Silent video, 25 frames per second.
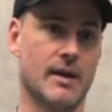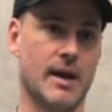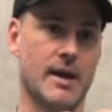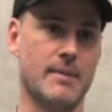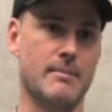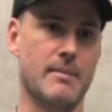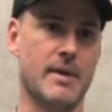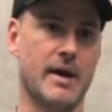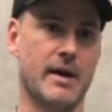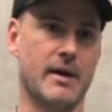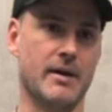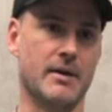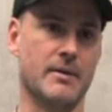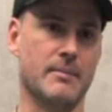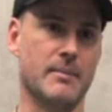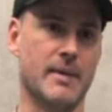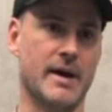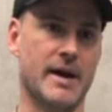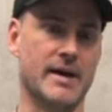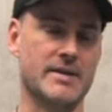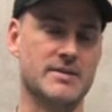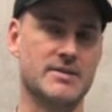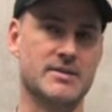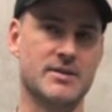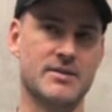a man in a
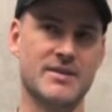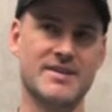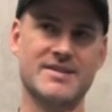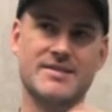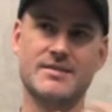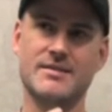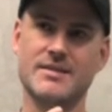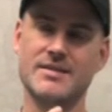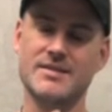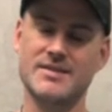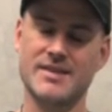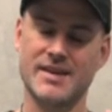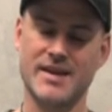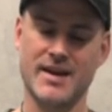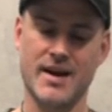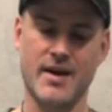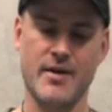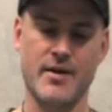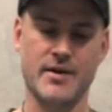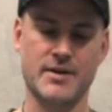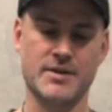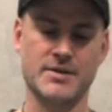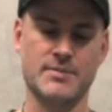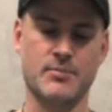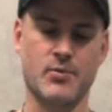mask? So there's the
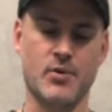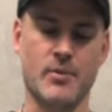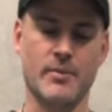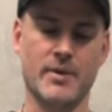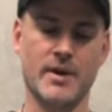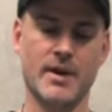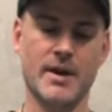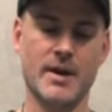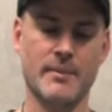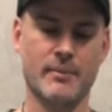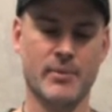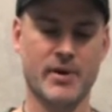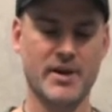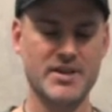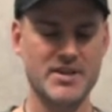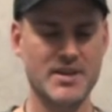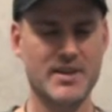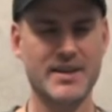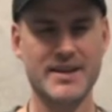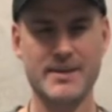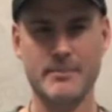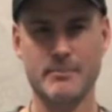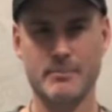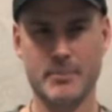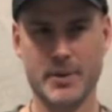characters problem. But I actually
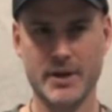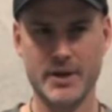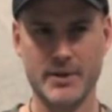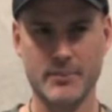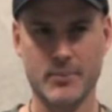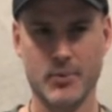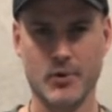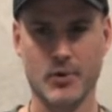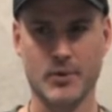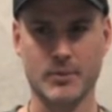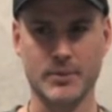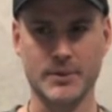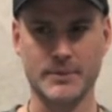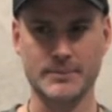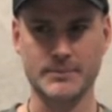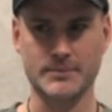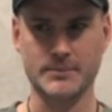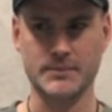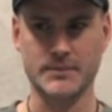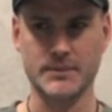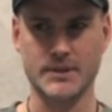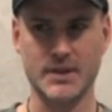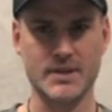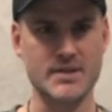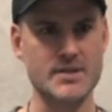think a bigger problem
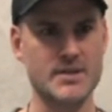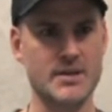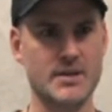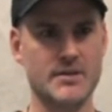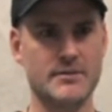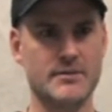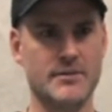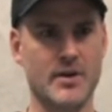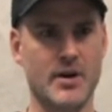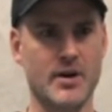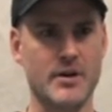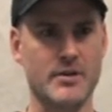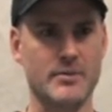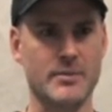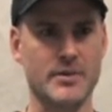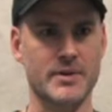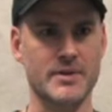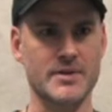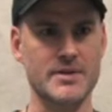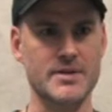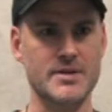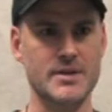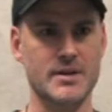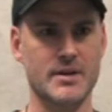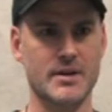is the
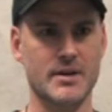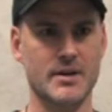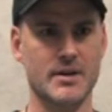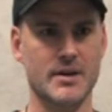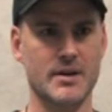environments.